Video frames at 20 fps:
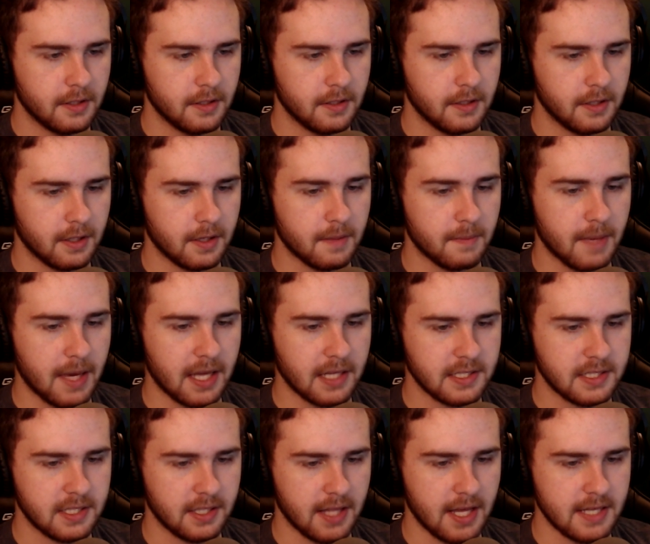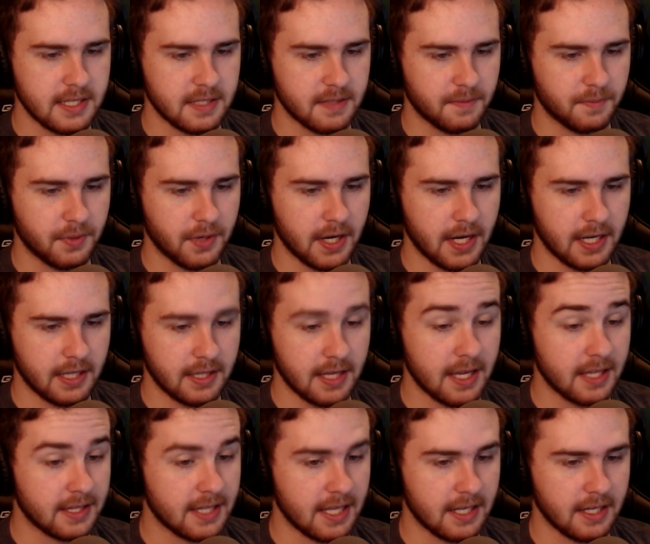Yeah, man still has some pride.
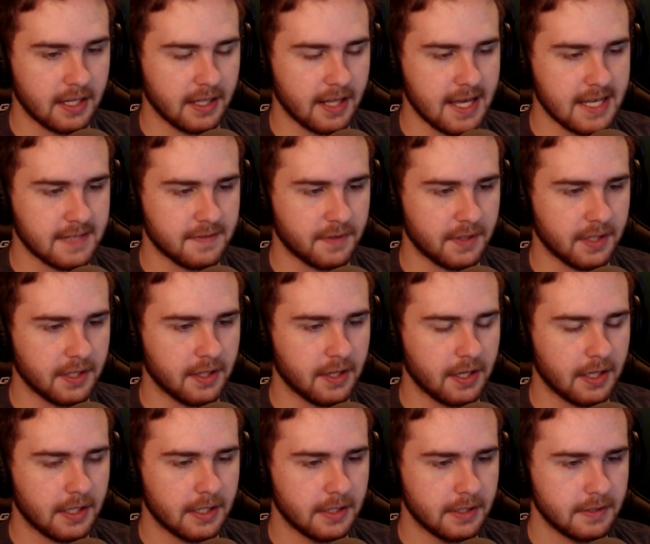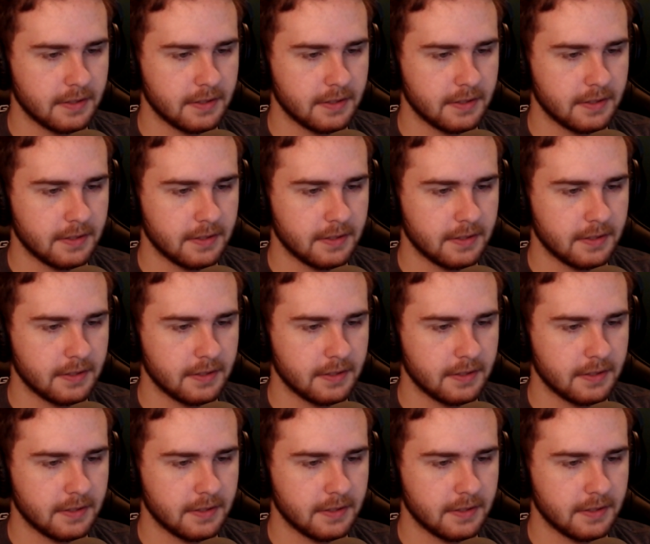That didn't last very long.